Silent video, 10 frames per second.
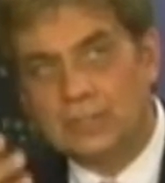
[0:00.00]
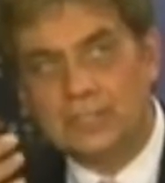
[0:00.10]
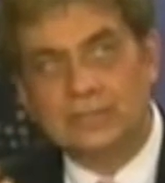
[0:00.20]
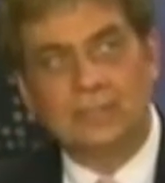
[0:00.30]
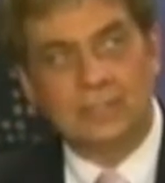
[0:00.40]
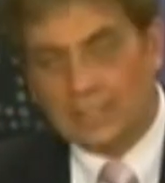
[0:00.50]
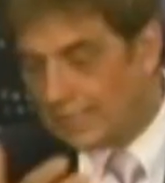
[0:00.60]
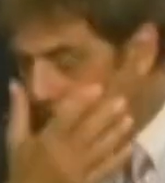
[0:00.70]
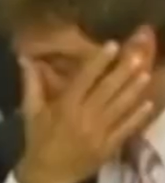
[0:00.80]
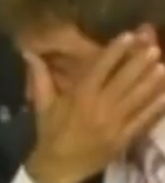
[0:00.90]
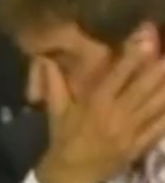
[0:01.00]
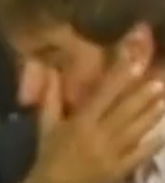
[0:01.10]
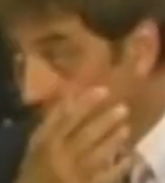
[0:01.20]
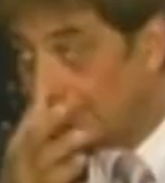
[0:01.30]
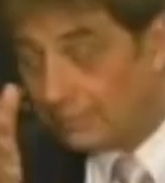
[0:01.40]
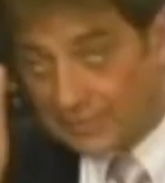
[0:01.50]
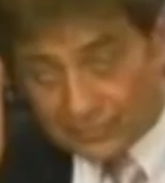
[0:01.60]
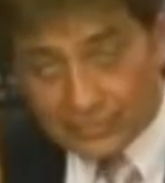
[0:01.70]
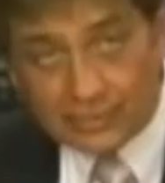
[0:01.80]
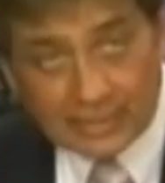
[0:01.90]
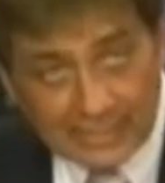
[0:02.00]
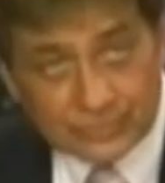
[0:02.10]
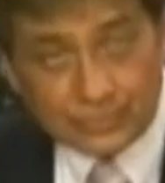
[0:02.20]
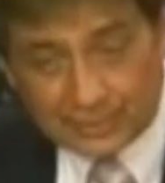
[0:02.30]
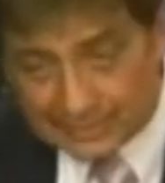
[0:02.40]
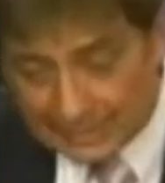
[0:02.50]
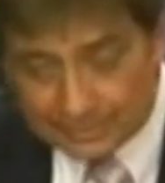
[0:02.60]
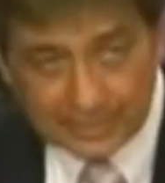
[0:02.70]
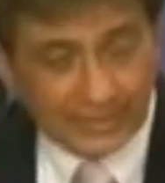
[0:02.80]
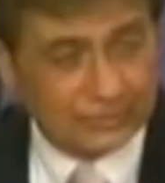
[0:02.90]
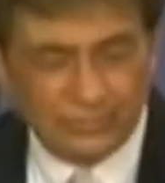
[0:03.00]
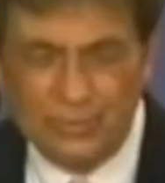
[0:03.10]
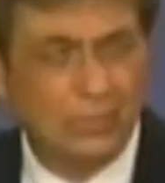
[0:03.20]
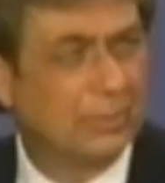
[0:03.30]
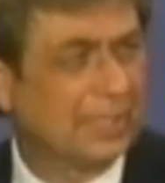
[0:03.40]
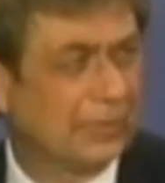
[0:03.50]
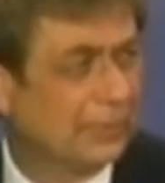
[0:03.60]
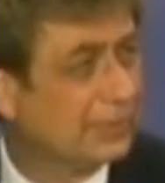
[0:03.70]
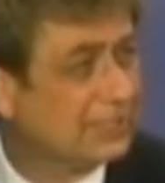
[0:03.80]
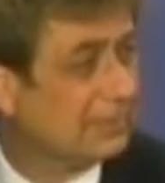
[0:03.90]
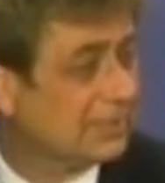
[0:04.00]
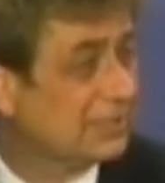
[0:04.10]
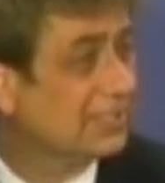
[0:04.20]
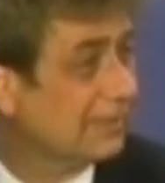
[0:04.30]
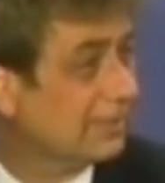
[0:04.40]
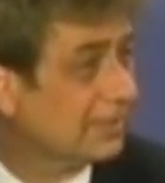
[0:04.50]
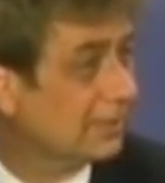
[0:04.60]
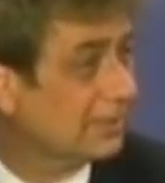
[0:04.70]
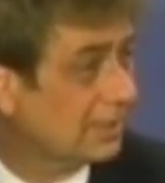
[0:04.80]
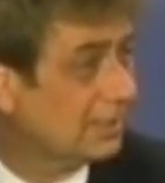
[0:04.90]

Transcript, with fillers: look at the last word on that, the very last word on that page. What were we on, 377 here?